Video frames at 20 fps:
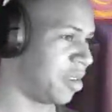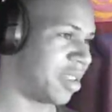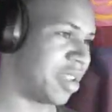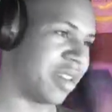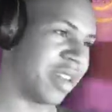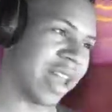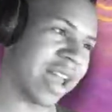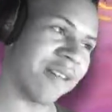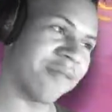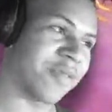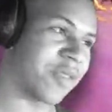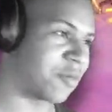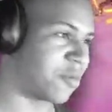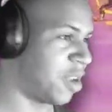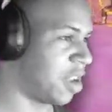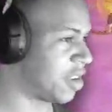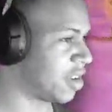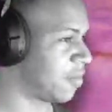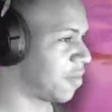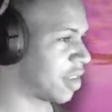didn't have the
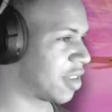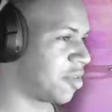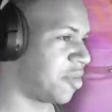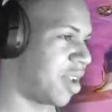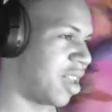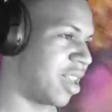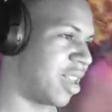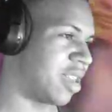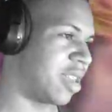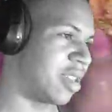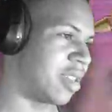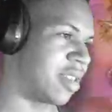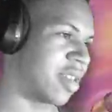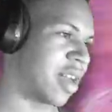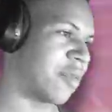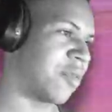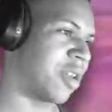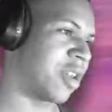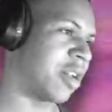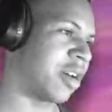reach of a twig, I
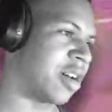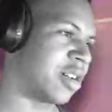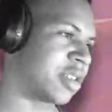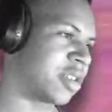would have caught